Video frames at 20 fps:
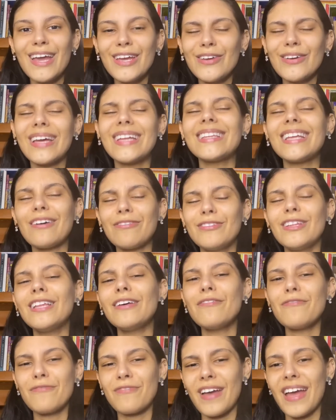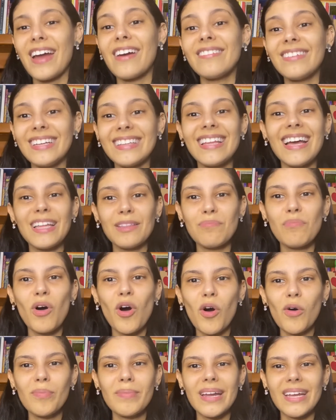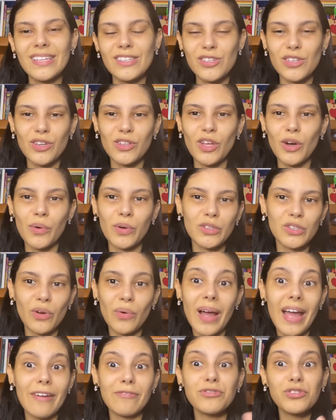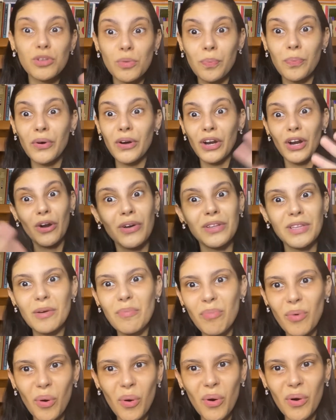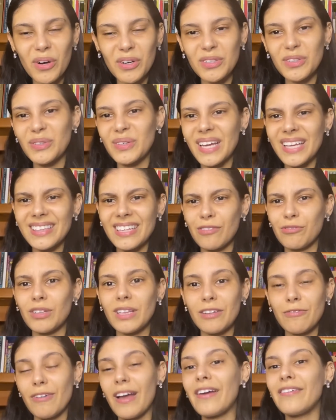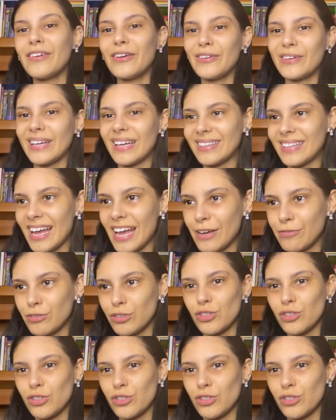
You can definitely vary that moment, you don't have to put it the board. You can definitely vary. You can have your